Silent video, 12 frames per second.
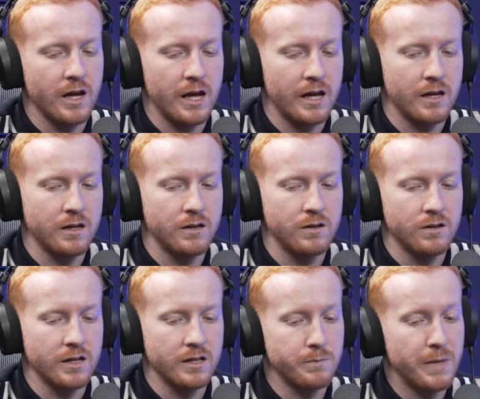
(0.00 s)
and
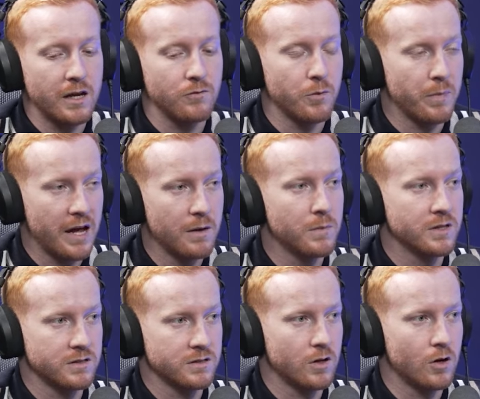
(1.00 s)
it's making
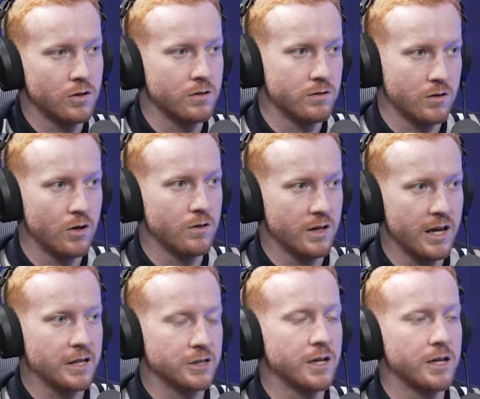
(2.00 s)
repayments on the
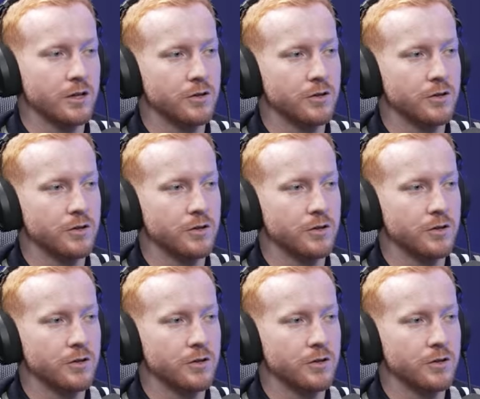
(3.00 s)
cash out